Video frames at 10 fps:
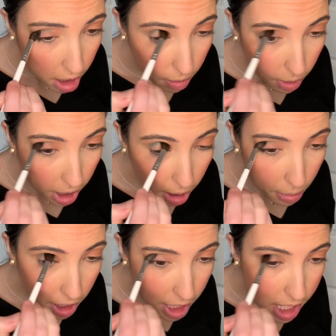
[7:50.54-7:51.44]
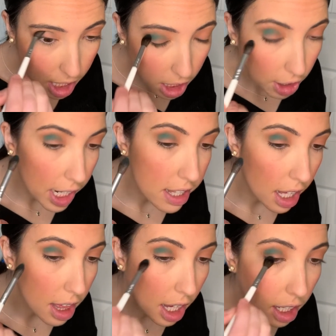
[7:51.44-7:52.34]
We're gonna put this in the crease, I
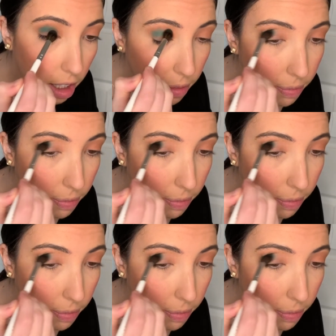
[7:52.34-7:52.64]
think.